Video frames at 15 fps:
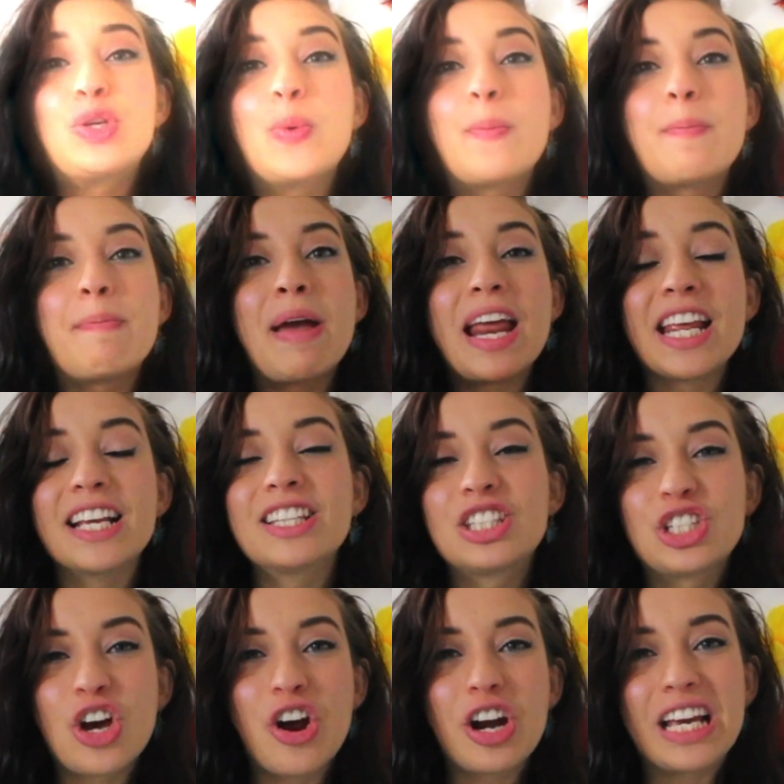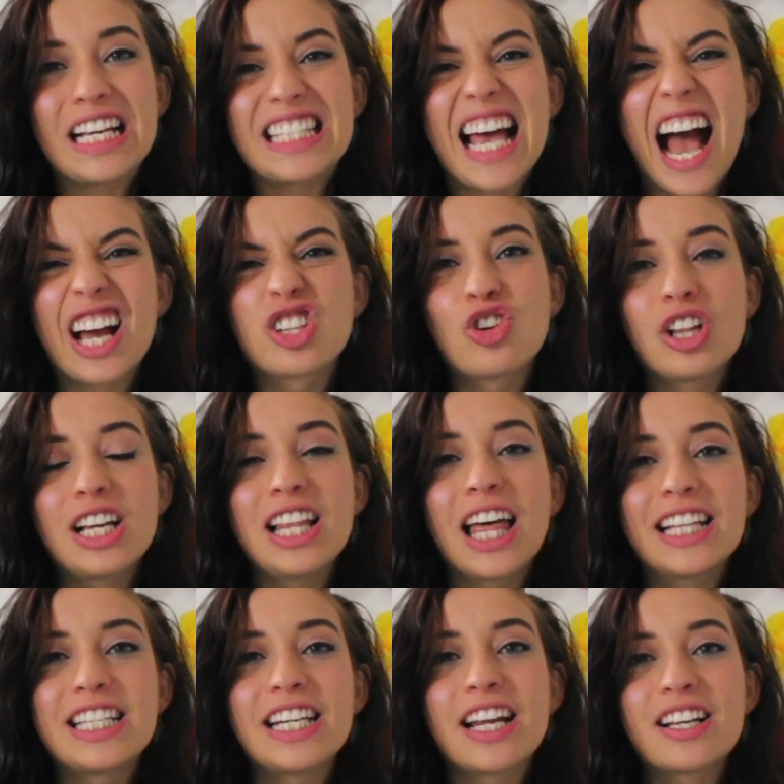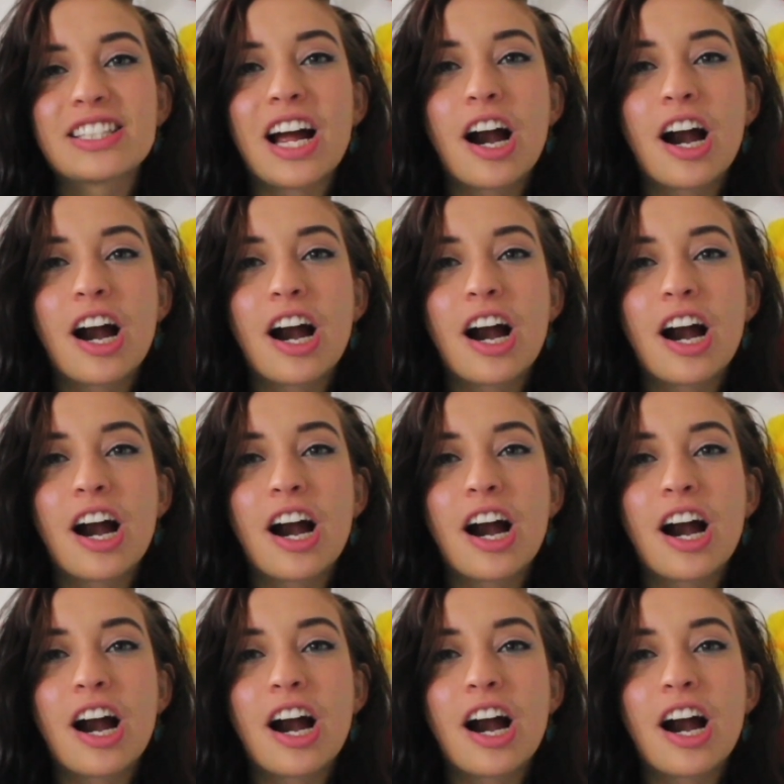To many studies, actually Latinas